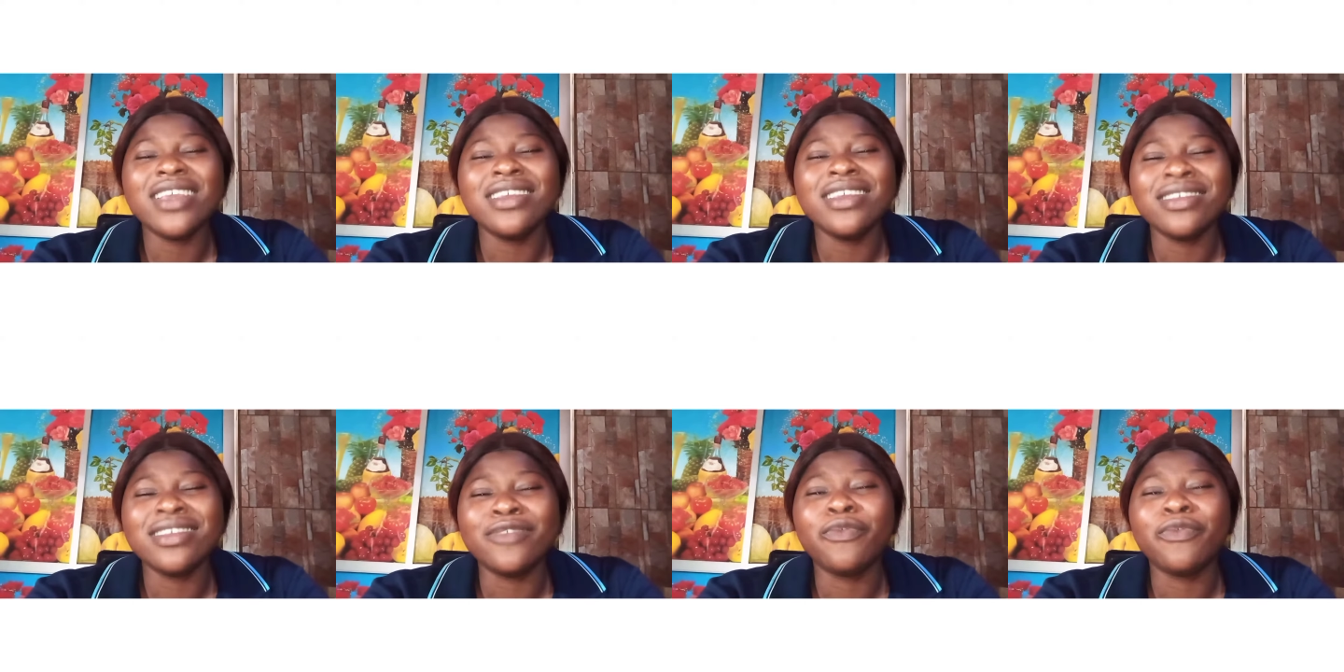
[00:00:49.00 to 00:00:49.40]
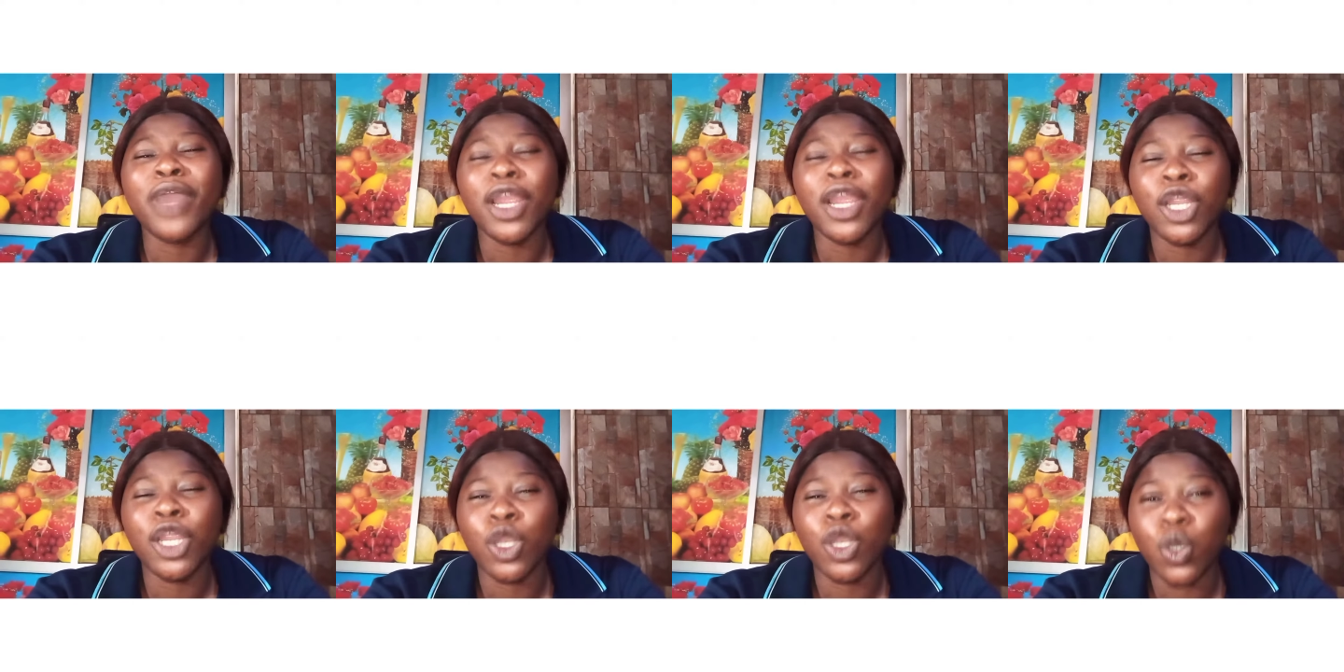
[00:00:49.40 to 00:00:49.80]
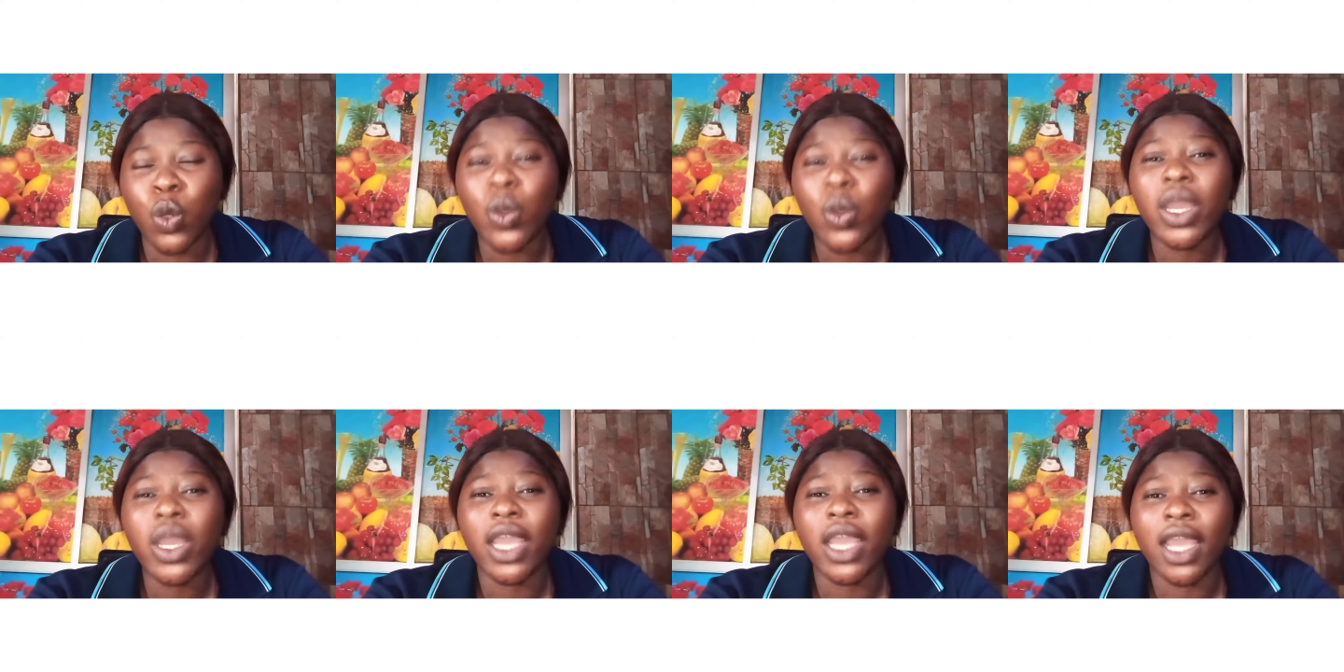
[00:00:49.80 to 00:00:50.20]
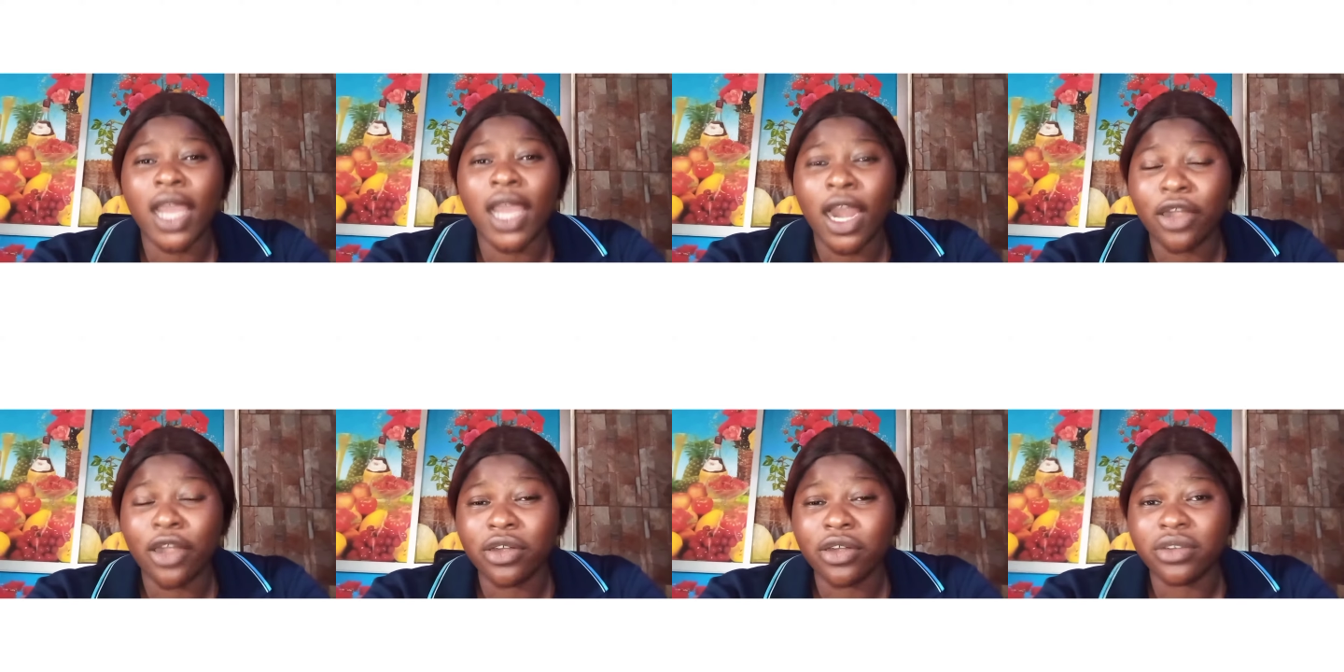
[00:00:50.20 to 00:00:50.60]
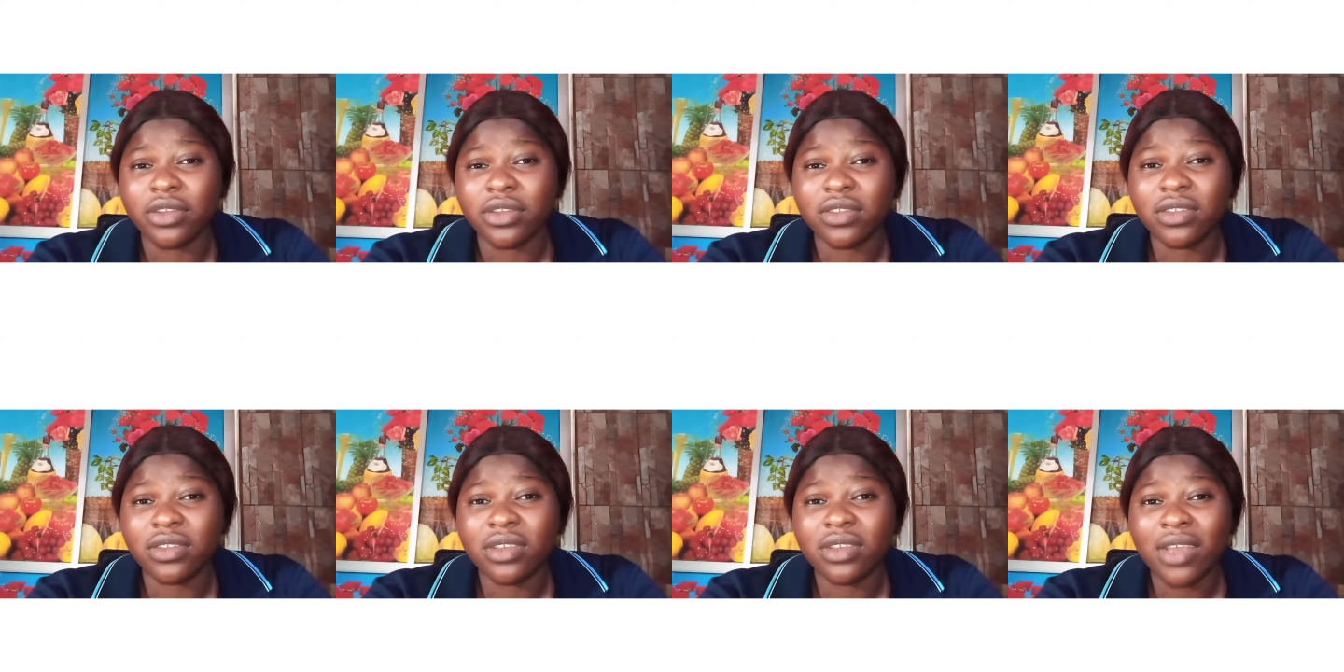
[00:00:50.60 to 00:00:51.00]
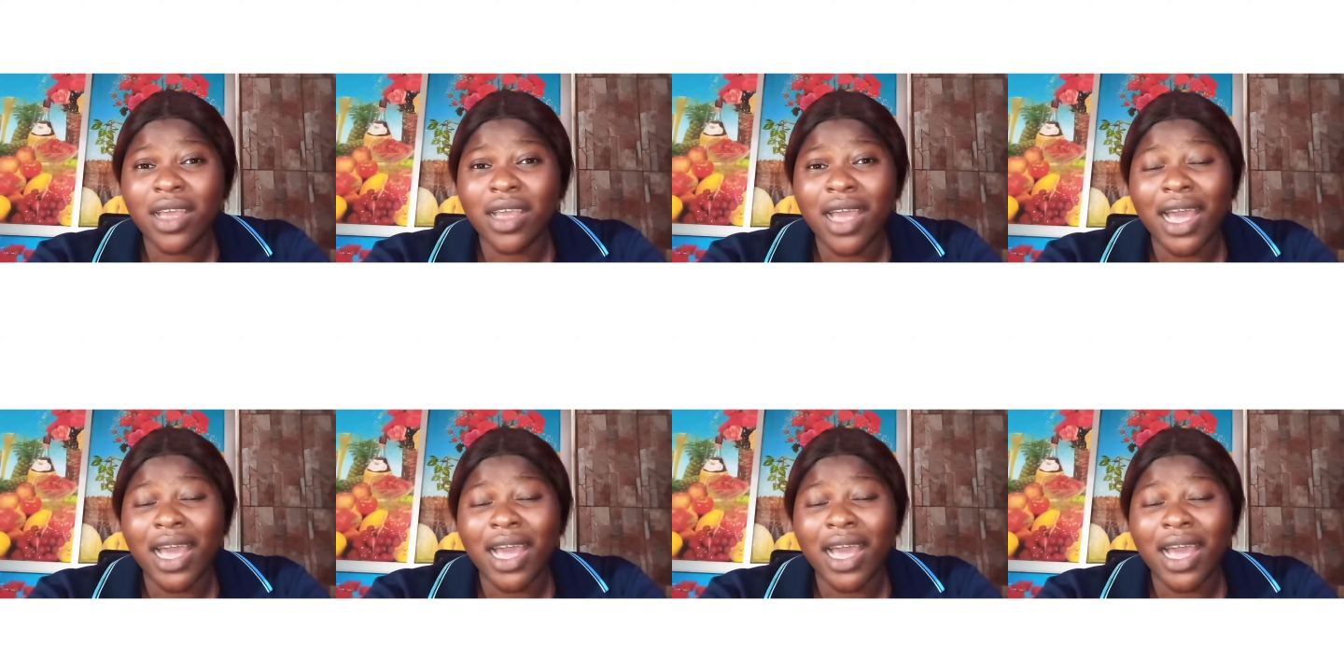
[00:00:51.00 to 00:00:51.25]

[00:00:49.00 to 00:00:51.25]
is very low in calories,